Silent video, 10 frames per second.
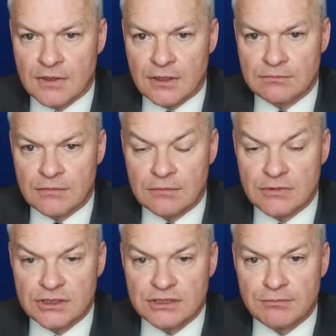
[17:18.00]
I'm
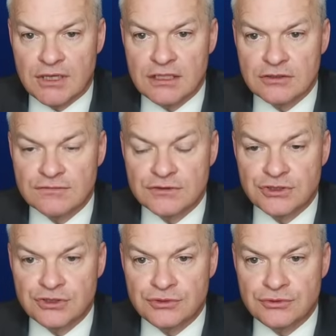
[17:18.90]
looking to play off
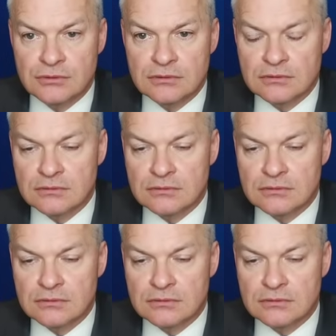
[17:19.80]
two